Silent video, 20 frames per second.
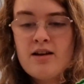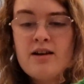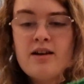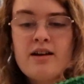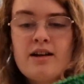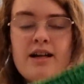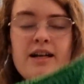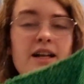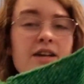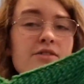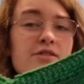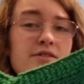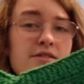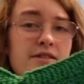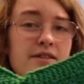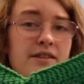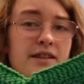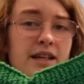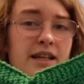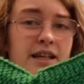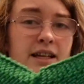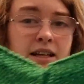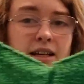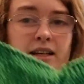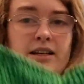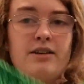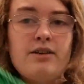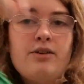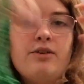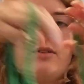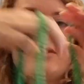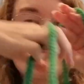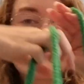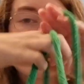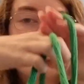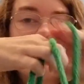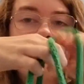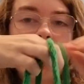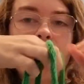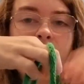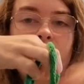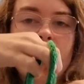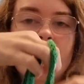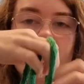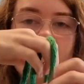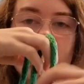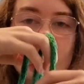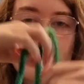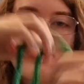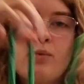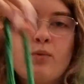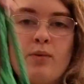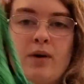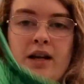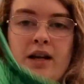And I just think it looks really